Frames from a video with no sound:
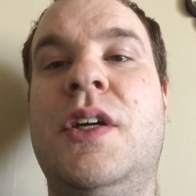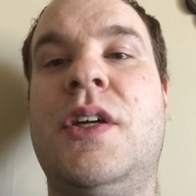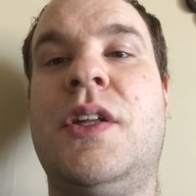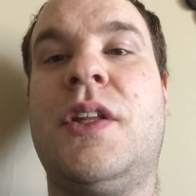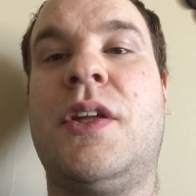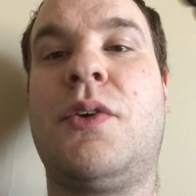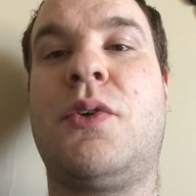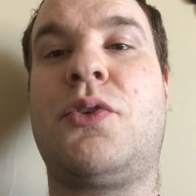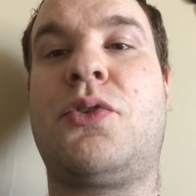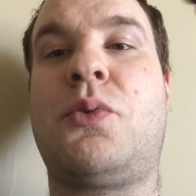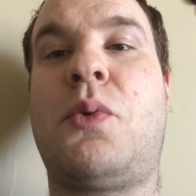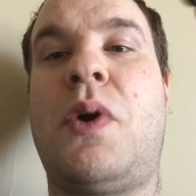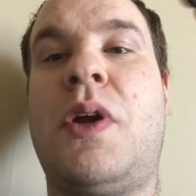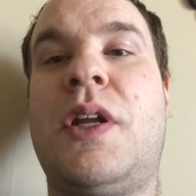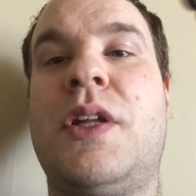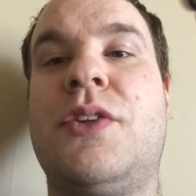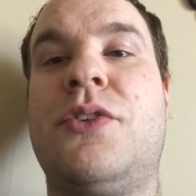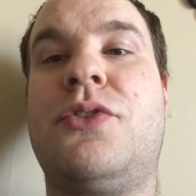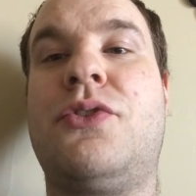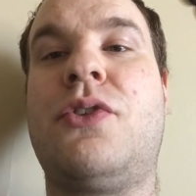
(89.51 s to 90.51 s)
there was one
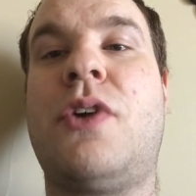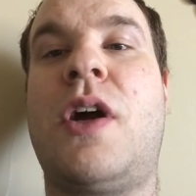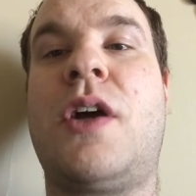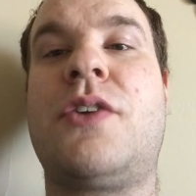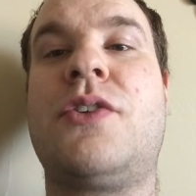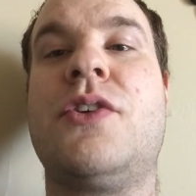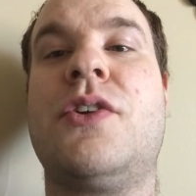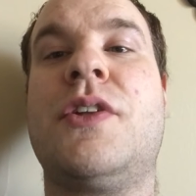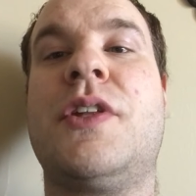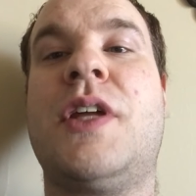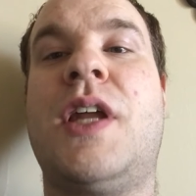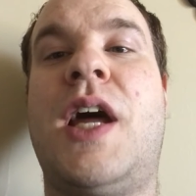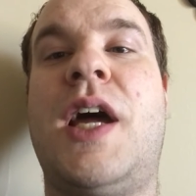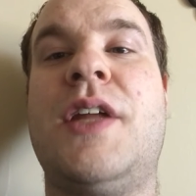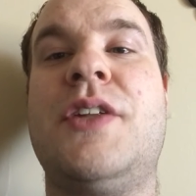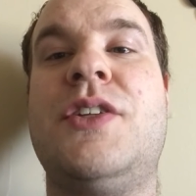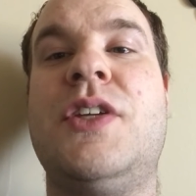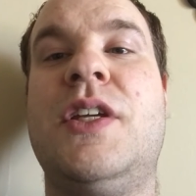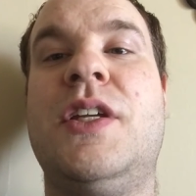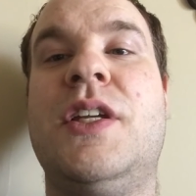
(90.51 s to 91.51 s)
instructor that I
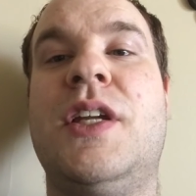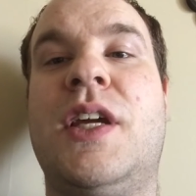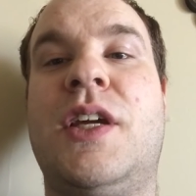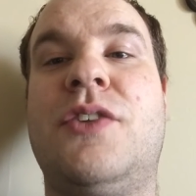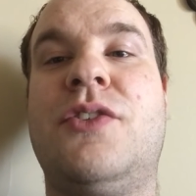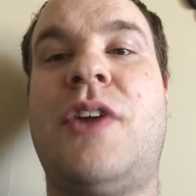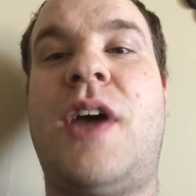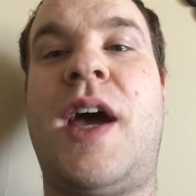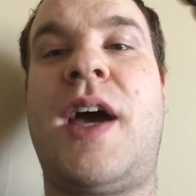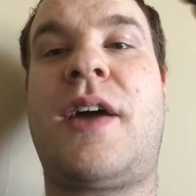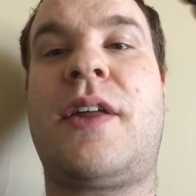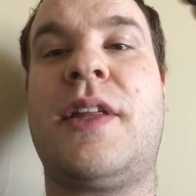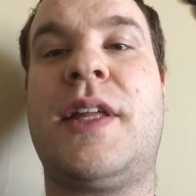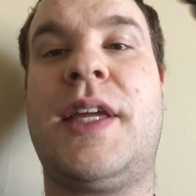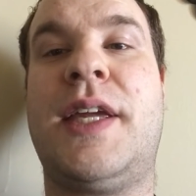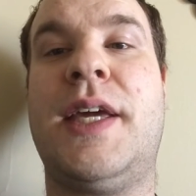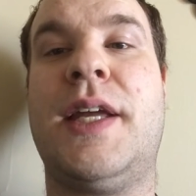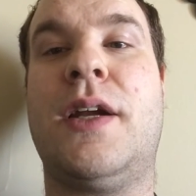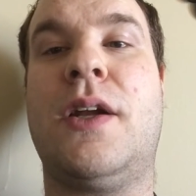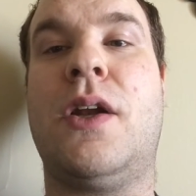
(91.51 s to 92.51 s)
didn't exactly
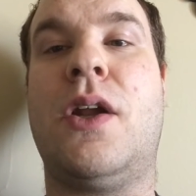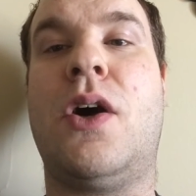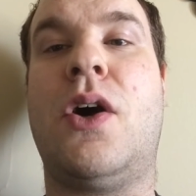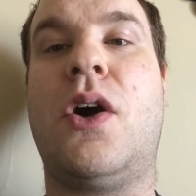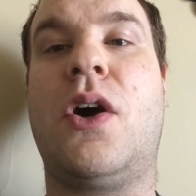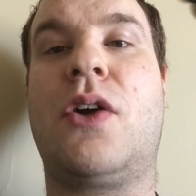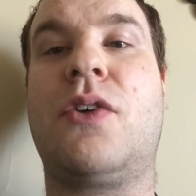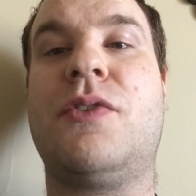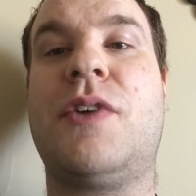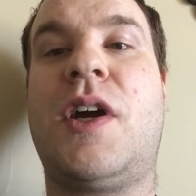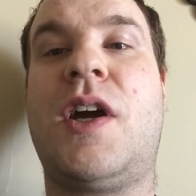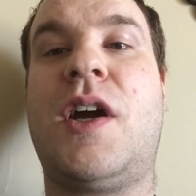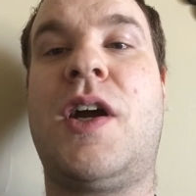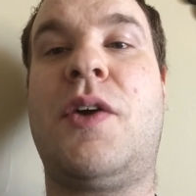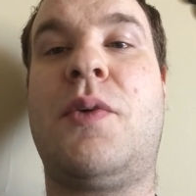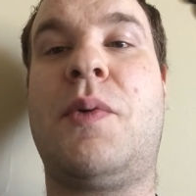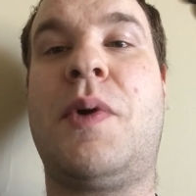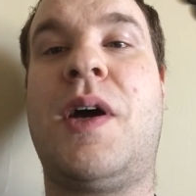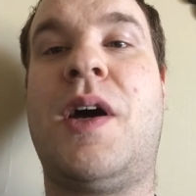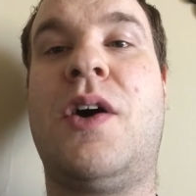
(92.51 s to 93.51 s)
get along
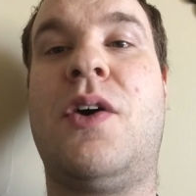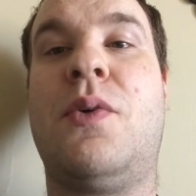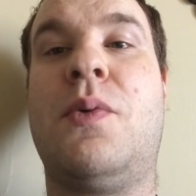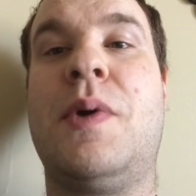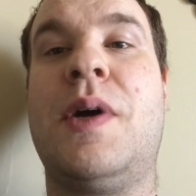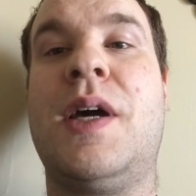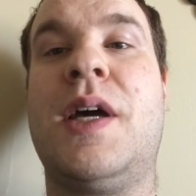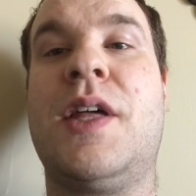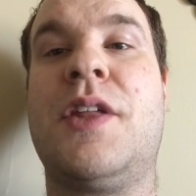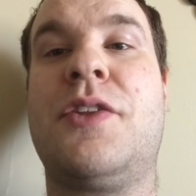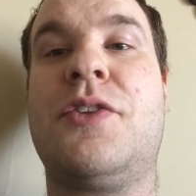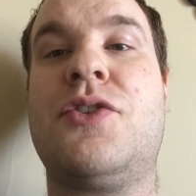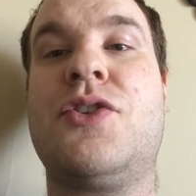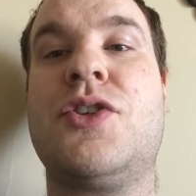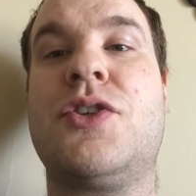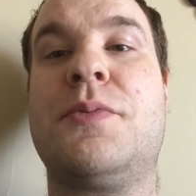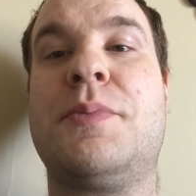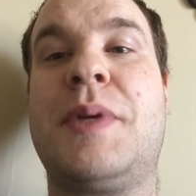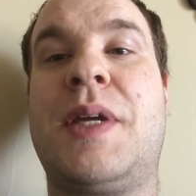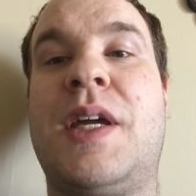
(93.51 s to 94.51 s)
very well with
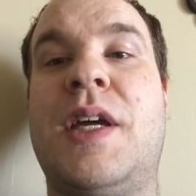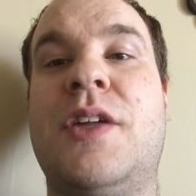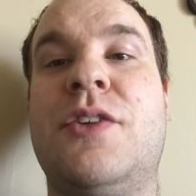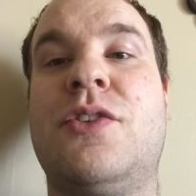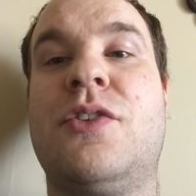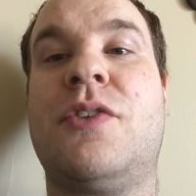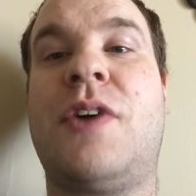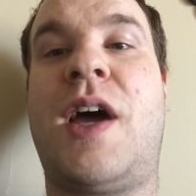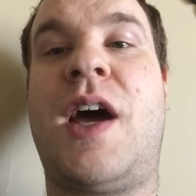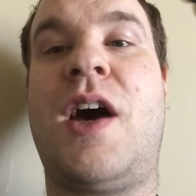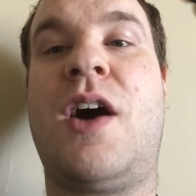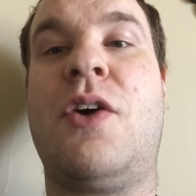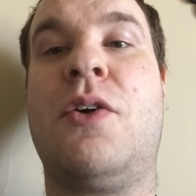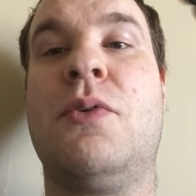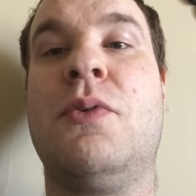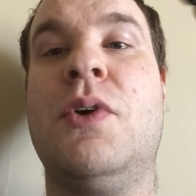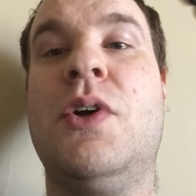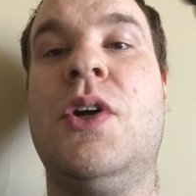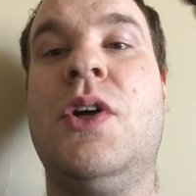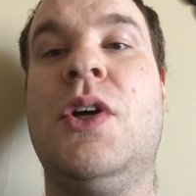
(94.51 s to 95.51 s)
just because of
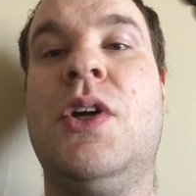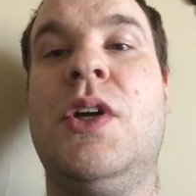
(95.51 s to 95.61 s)
how